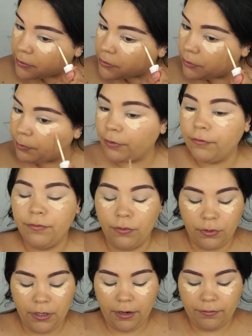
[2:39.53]
super
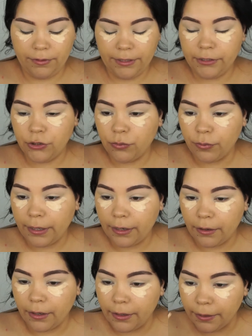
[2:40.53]
full coverage
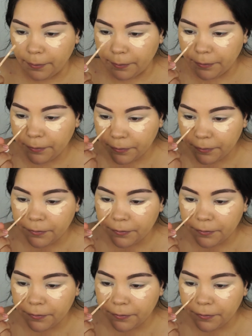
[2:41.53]
where, um,